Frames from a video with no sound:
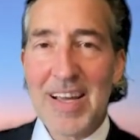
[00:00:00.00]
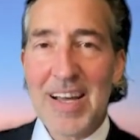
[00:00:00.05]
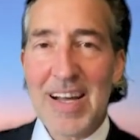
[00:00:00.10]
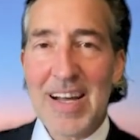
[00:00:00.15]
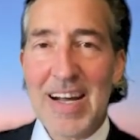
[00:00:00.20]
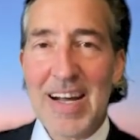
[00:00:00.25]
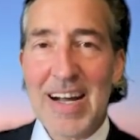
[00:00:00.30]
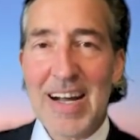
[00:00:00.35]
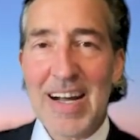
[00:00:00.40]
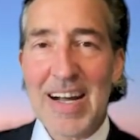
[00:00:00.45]

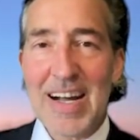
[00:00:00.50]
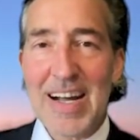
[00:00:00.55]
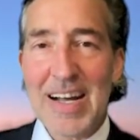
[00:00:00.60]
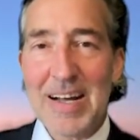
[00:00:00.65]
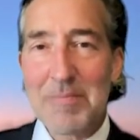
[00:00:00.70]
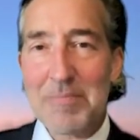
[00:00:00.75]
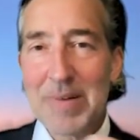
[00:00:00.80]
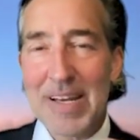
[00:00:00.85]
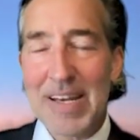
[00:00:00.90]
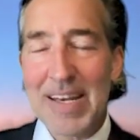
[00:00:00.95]

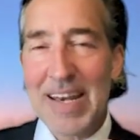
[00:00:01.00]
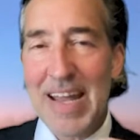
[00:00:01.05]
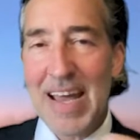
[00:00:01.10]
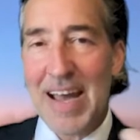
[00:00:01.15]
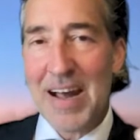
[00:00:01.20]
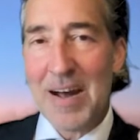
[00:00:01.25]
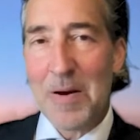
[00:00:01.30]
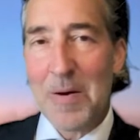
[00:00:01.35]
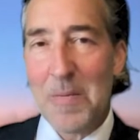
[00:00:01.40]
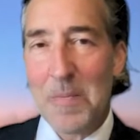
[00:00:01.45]
But
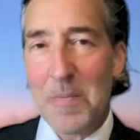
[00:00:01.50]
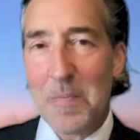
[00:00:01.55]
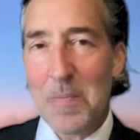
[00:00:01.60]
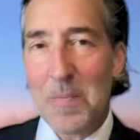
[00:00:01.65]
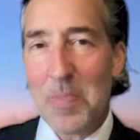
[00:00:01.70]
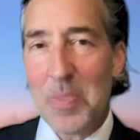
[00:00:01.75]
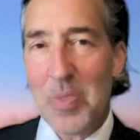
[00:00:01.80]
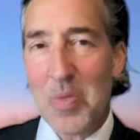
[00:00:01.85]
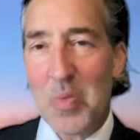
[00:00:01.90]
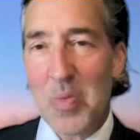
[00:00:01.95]
now
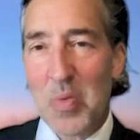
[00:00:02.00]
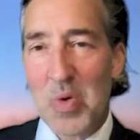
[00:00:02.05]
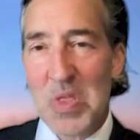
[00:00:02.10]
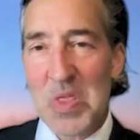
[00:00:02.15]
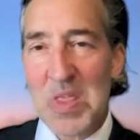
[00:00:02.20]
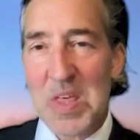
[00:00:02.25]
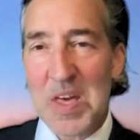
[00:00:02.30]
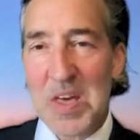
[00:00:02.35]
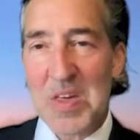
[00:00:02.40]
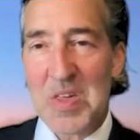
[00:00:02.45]

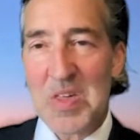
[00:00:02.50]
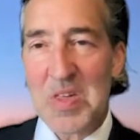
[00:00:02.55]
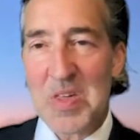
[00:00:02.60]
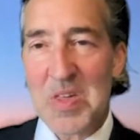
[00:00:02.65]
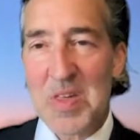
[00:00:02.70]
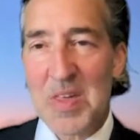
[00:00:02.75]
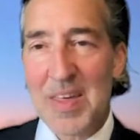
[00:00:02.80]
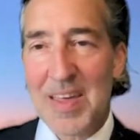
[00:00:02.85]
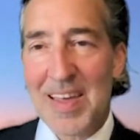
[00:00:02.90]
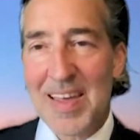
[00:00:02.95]
with
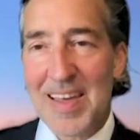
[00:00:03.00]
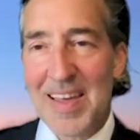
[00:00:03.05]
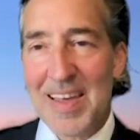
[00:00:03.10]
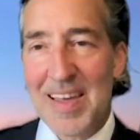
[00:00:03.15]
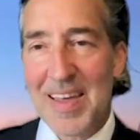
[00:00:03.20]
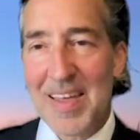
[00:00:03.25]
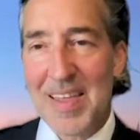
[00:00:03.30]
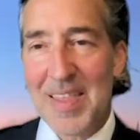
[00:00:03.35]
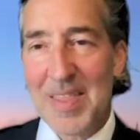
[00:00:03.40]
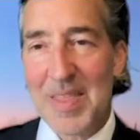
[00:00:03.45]
this,
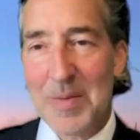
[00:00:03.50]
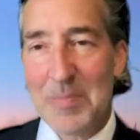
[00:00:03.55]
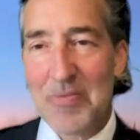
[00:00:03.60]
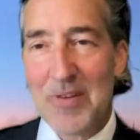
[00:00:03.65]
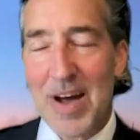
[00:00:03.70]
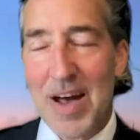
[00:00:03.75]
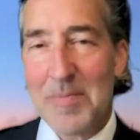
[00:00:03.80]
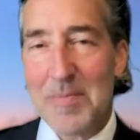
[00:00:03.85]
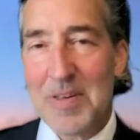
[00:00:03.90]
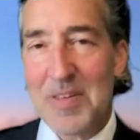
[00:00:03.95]
the
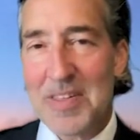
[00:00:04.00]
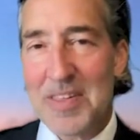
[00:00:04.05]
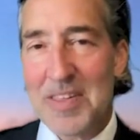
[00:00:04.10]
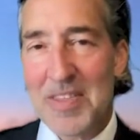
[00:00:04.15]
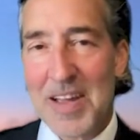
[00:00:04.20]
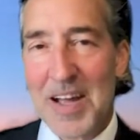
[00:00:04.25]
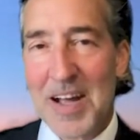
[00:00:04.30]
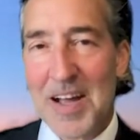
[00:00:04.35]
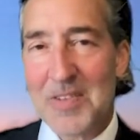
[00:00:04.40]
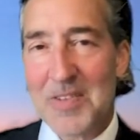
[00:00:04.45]
promise and the
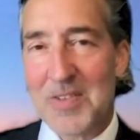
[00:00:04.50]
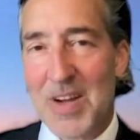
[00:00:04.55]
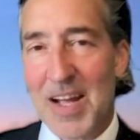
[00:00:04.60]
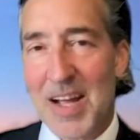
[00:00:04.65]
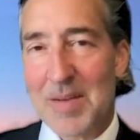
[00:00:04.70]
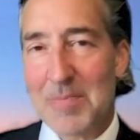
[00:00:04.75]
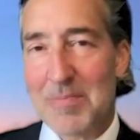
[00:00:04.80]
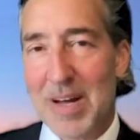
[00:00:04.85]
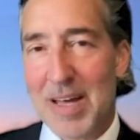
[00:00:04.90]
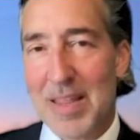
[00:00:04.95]

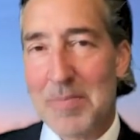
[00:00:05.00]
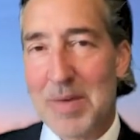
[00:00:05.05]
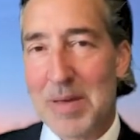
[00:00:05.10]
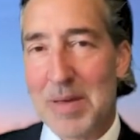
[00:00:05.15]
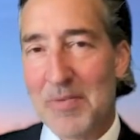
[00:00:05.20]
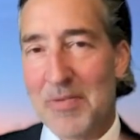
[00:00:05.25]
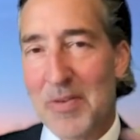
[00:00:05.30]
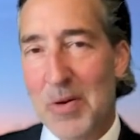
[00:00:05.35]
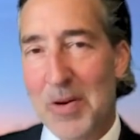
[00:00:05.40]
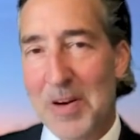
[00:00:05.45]
contract by the
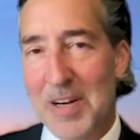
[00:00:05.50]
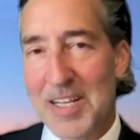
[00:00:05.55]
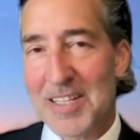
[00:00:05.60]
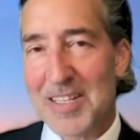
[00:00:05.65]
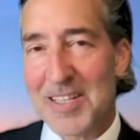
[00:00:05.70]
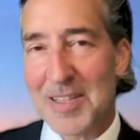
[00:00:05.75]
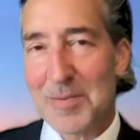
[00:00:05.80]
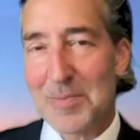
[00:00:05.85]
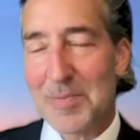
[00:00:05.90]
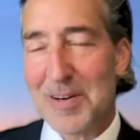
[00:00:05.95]
people voted
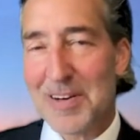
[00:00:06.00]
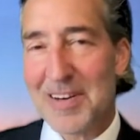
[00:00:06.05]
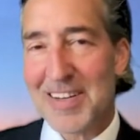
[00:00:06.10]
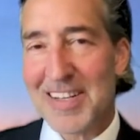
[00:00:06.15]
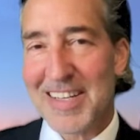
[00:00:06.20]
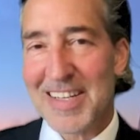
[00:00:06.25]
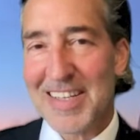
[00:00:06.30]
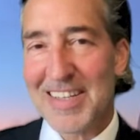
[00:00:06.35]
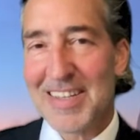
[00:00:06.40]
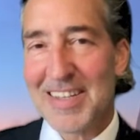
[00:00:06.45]
into the
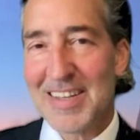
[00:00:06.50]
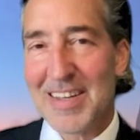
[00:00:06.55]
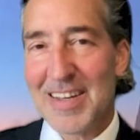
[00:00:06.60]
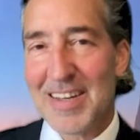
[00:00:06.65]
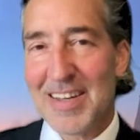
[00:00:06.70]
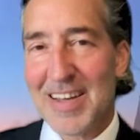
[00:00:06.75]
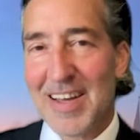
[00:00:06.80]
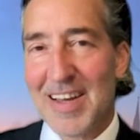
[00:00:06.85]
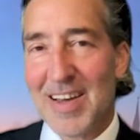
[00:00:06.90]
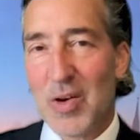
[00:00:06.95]
party,
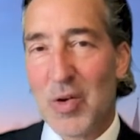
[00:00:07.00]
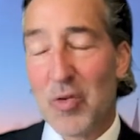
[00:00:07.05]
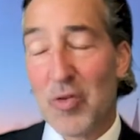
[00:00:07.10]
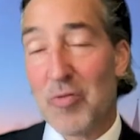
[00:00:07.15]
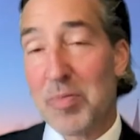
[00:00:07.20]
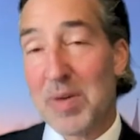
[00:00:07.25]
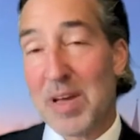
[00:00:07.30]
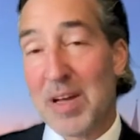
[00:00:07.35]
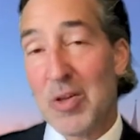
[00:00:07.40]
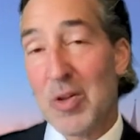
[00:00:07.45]
who have
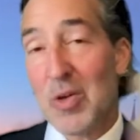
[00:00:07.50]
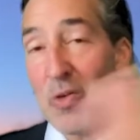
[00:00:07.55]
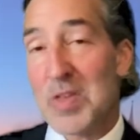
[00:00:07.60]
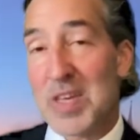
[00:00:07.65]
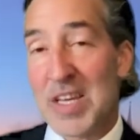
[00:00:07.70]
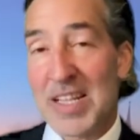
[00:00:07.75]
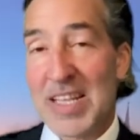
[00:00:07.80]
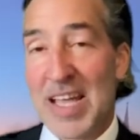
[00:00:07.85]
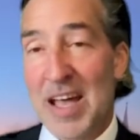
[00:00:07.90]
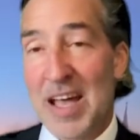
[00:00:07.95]
been
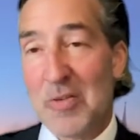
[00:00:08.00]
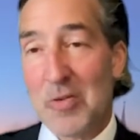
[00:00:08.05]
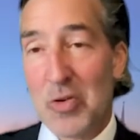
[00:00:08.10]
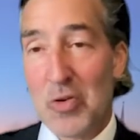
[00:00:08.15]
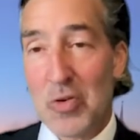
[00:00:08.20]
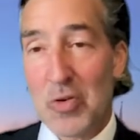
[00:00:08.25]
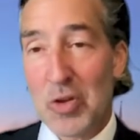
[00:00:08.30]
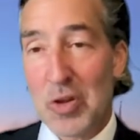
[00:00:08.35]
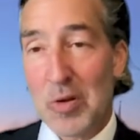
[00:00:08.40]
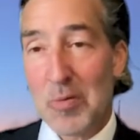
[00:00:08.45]
closing down
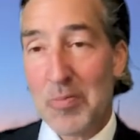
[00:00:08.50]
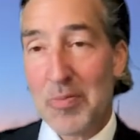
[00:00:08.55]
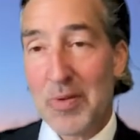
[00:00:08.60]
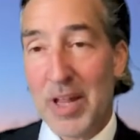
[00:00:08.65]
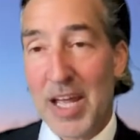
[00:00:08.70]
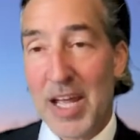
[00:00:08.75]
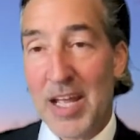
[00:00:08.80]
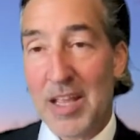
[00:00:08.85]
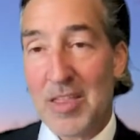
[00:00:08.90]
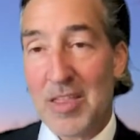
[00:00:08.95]
nuclear
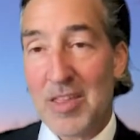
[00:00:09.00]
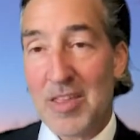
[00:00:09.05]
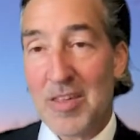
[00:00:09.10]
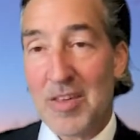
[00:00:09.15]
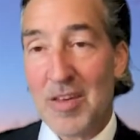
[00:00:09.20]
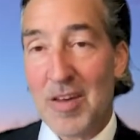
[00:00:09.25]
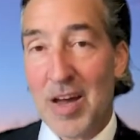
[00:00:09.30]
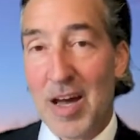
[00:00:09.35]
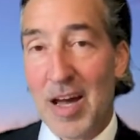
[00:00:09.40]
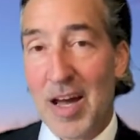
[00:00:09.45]
plants
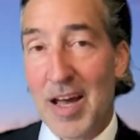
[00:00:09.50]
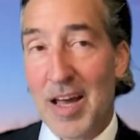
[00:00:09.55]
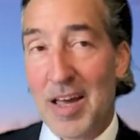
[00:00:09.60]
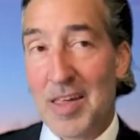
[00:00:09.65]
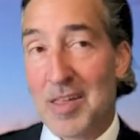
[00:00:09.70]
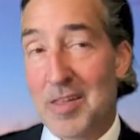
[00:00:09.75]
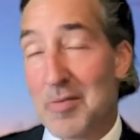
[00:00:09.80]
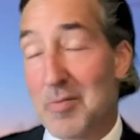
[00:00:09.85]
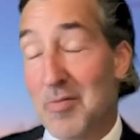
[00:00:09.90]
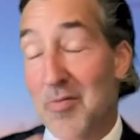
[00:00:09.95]

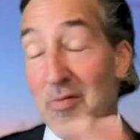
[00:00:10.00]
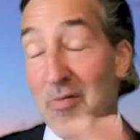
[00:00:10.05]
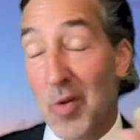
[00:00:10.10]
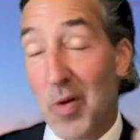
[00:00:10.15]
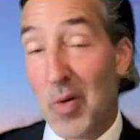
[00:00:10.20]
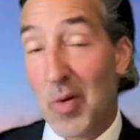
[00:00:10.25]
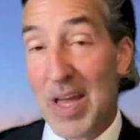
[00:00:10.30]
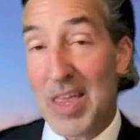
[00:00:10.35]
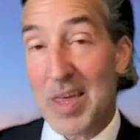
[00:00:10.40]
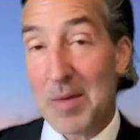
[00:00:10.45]
for
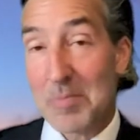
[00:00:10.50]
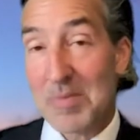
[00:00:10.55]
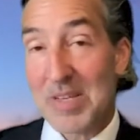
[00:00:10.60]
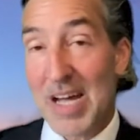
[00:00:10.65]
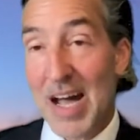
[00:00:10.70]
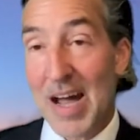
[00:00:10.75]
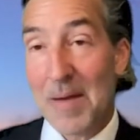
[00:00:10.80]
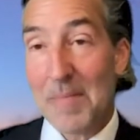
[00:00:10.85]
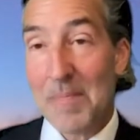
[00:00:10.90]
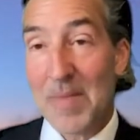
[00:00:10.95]
quite some
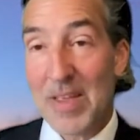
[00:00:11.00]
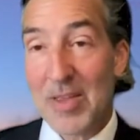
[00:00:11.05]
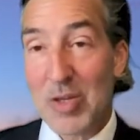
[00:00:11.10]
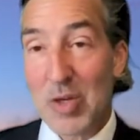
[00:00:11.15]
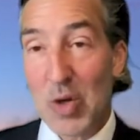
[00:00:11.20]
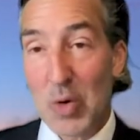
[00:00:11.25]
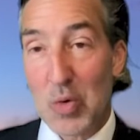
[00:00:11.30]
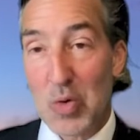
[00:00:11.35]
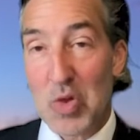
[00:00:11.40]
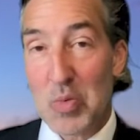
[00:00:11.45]
time. In
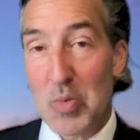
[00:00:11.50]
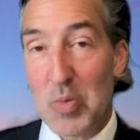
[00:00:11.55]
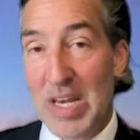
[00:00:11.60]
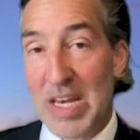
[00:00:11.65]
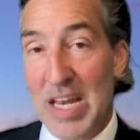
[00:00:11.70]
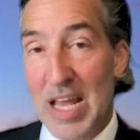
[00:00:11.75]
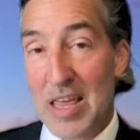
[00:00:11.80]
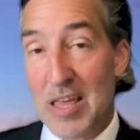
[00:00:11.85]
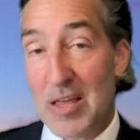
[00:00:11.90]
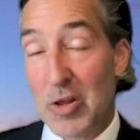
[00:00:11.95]
total,
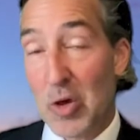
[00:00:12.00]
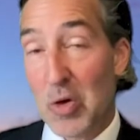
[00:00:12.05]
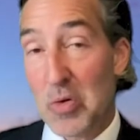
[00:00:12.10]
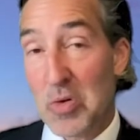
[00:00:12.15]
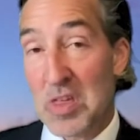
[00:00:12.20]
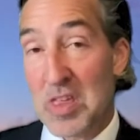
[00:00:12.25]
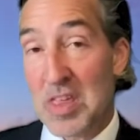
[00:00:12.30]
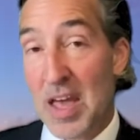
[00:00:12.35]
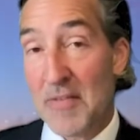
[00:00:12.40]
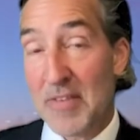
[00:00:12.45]
Sweden has
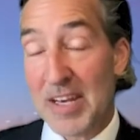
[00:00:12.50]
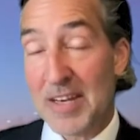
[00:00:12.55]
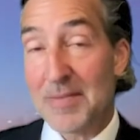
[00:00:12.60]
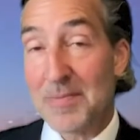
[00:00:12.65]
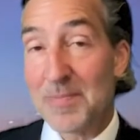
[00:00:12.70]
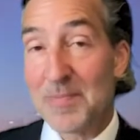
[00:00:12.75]
closed 7.